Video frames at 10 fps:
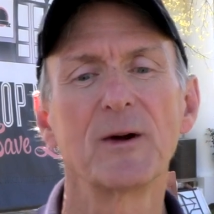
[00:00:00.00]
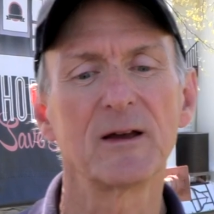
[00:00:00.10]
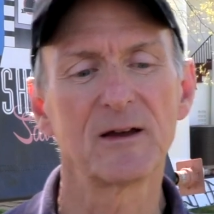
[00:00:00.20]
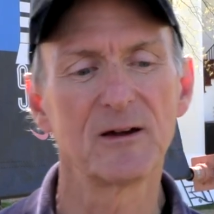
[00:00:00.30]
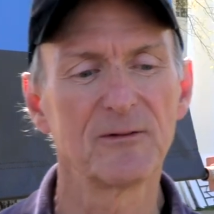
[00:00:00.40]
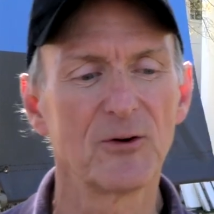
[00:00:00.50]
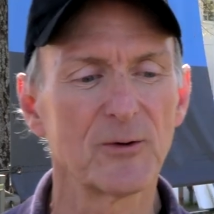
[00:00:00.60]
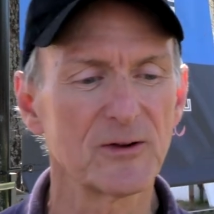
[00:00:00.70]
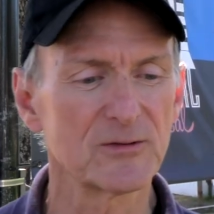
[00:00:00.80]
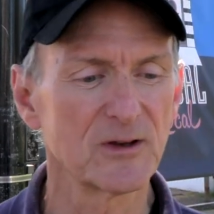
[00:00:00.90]
we
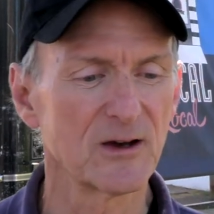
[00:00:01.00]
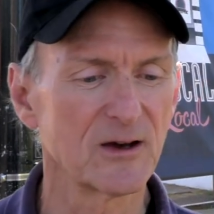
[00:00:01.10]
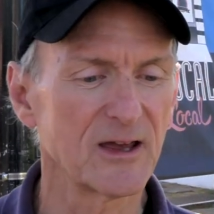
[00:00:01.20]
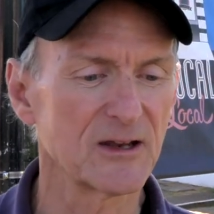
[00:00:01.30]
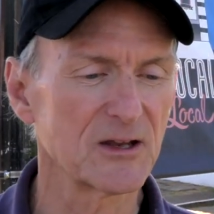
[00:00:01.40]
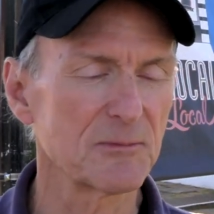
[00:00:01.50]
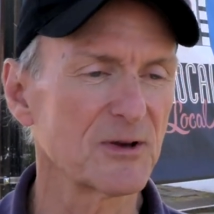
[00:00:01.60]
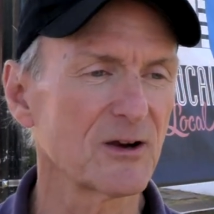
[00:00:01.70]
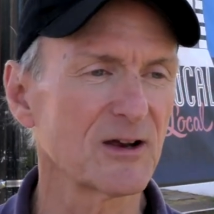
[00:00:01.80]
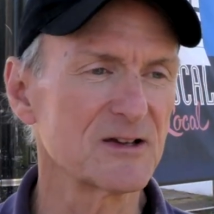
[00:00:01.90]
end up
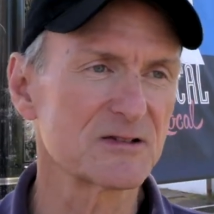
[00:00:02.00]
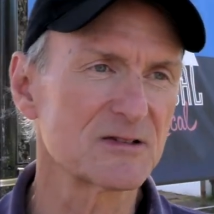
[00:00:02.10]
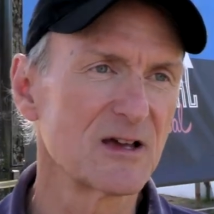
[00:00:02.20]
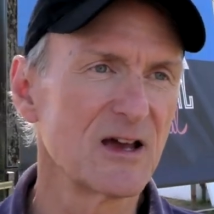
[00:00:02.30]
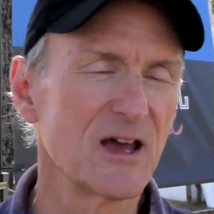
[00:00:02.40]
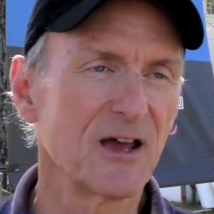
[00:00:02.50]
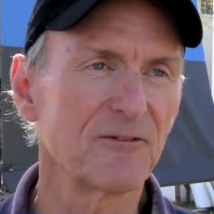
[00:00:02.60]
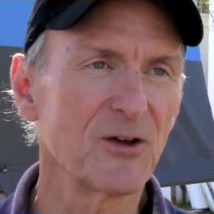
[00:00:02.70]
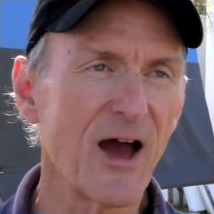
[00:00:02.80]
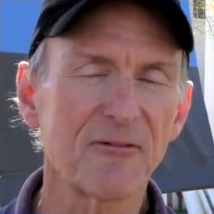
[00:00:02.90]
here is,
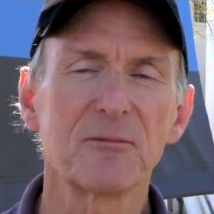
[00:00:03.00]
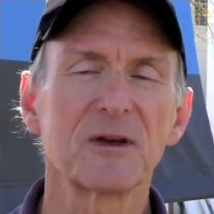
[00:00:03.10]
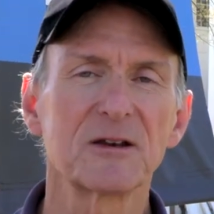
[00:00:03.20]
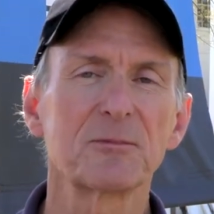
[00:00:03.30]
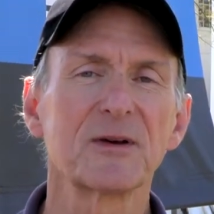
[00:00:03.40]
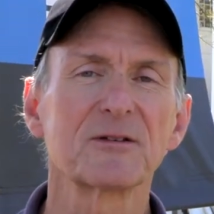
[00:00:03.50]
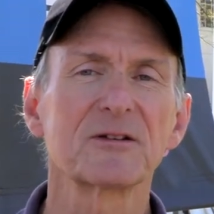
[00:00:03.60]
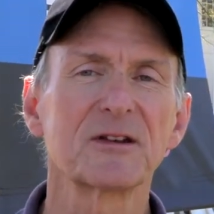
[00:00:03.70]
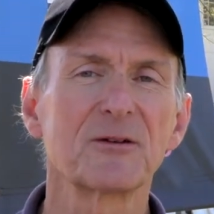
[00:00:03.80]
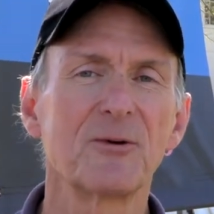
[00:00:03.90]
if you haven't been to
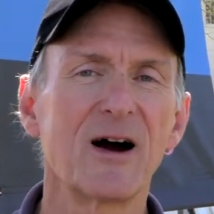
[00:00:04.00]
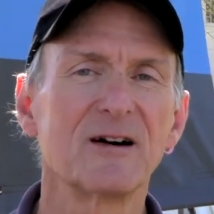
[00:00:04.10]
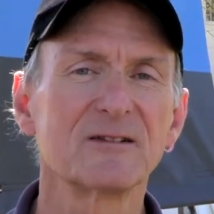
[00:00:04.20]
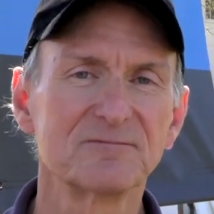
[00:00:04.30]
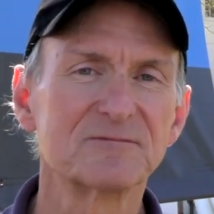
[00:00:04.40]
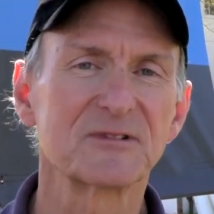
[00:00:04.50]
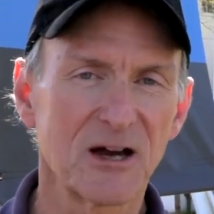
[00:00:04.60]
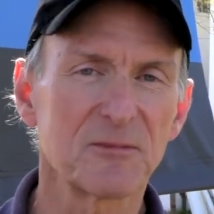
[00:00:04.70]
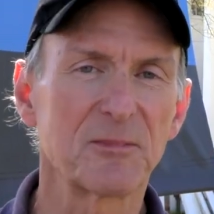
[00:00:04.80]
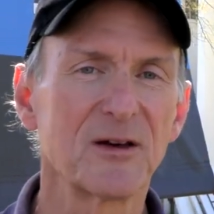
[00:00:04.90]
Pendleton in a while,
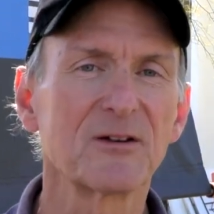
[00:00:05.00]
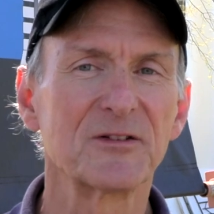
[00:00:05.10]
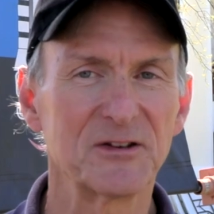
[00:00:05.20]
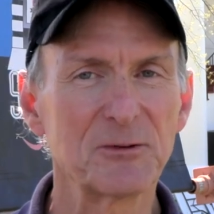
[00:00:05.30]
come to Pendleton.